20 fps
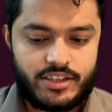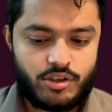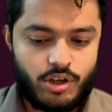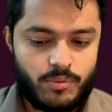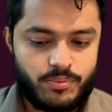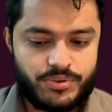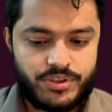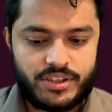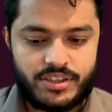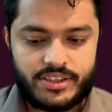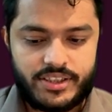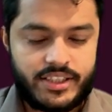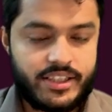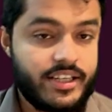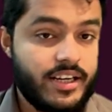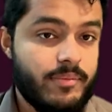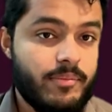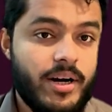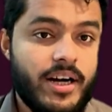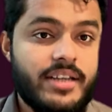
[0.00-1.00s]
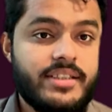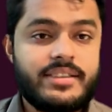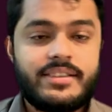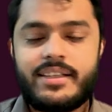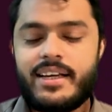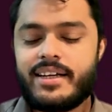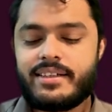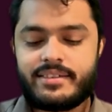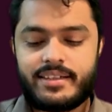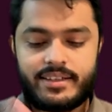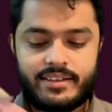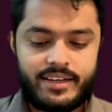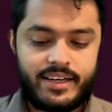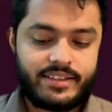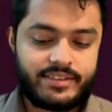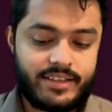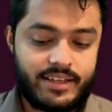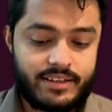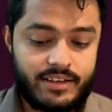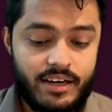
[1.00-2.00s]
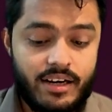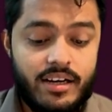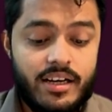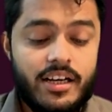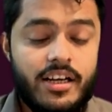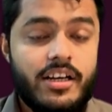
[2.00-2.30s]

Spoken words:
options and commands, etc, etc.